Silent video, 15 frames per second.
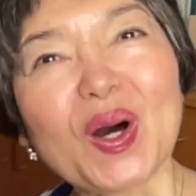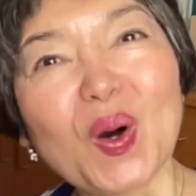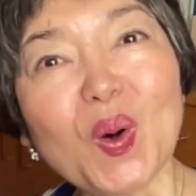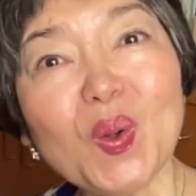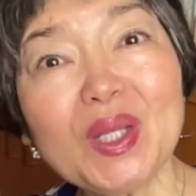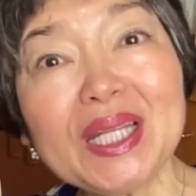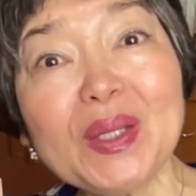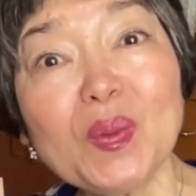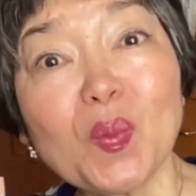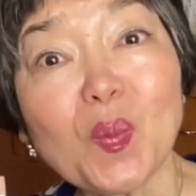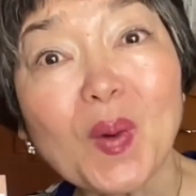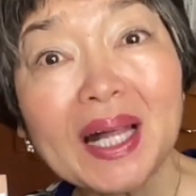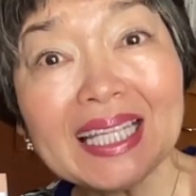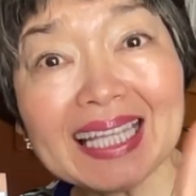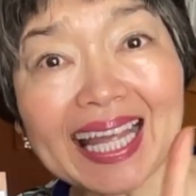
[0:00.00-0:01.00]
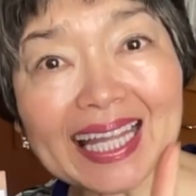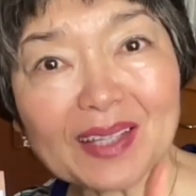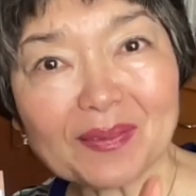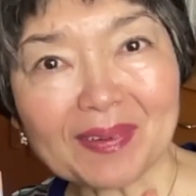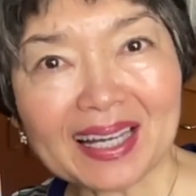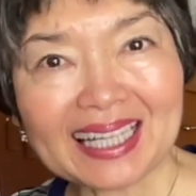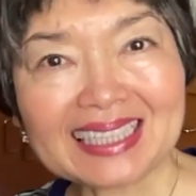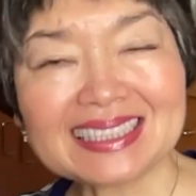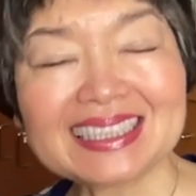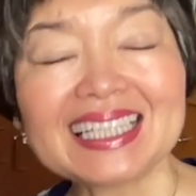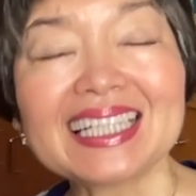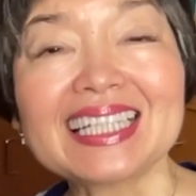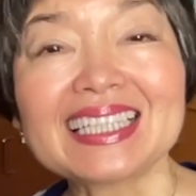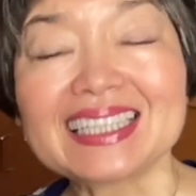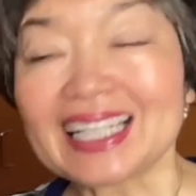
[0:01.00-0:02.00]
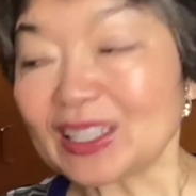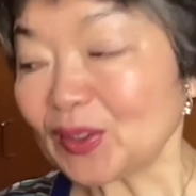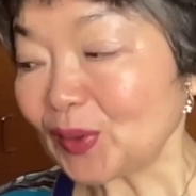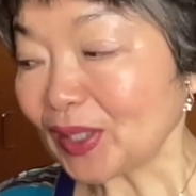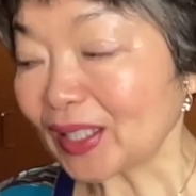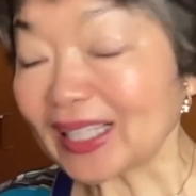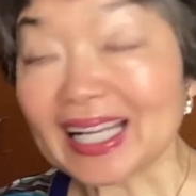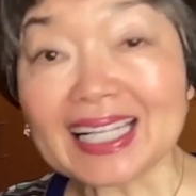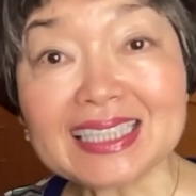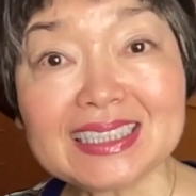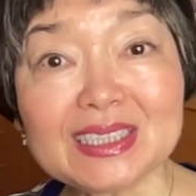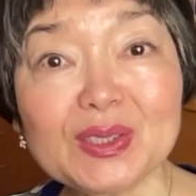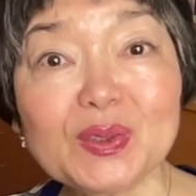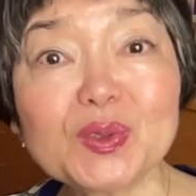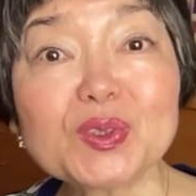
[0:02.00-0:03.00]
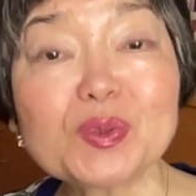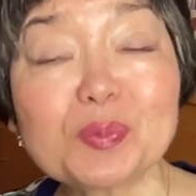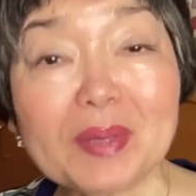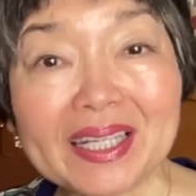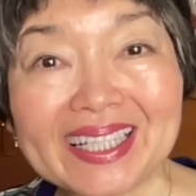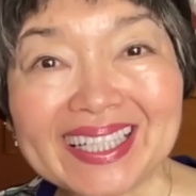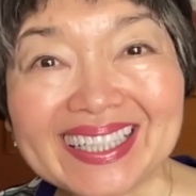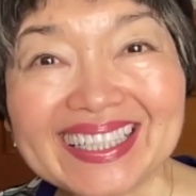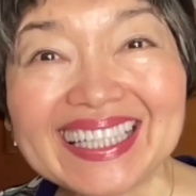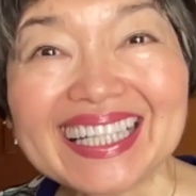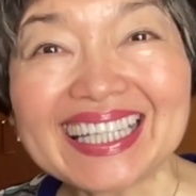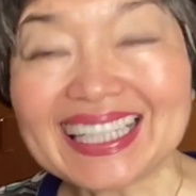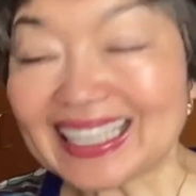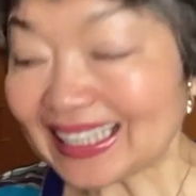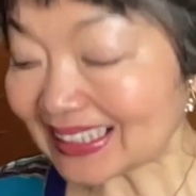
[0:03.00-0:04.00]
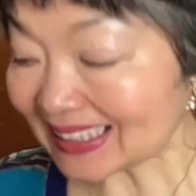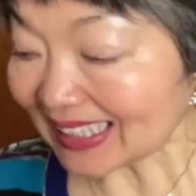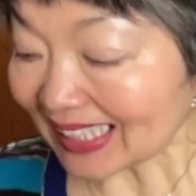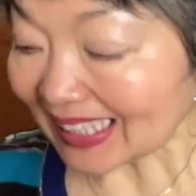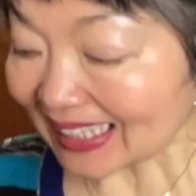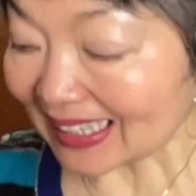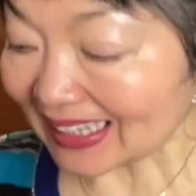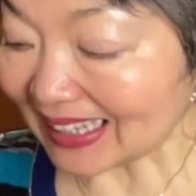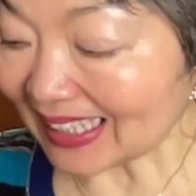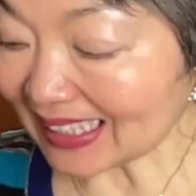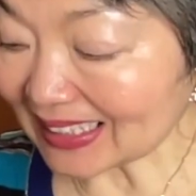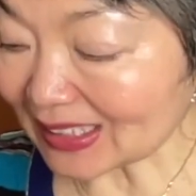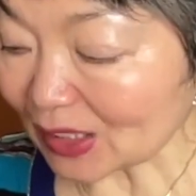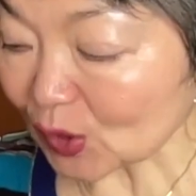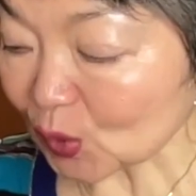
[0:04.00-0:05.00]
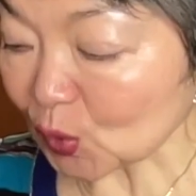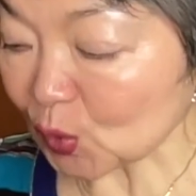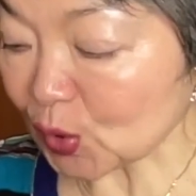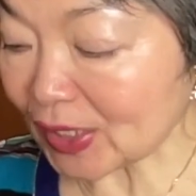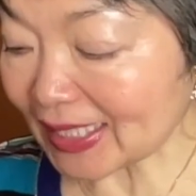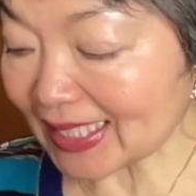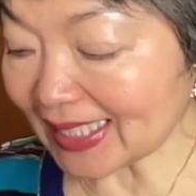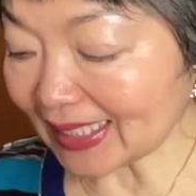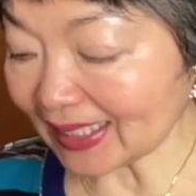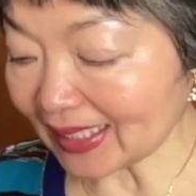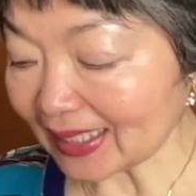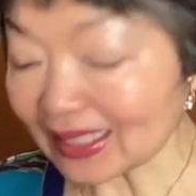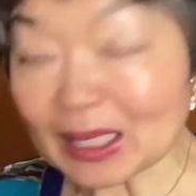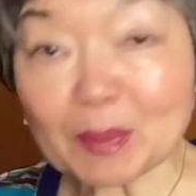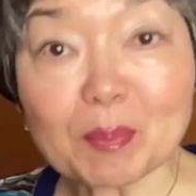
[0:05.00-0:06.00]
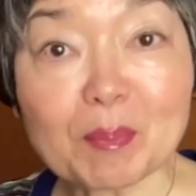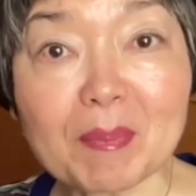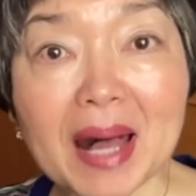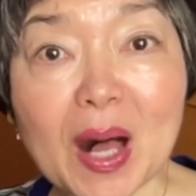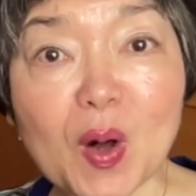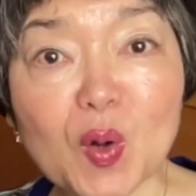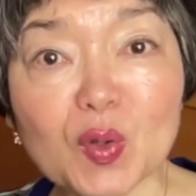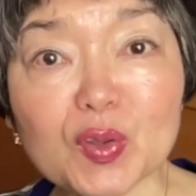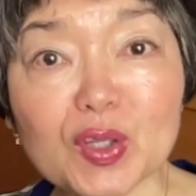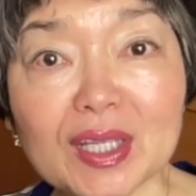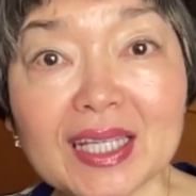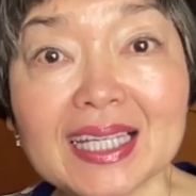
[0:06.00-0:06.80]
Only one advice that your kanji looks better is this kuchi, the mouth.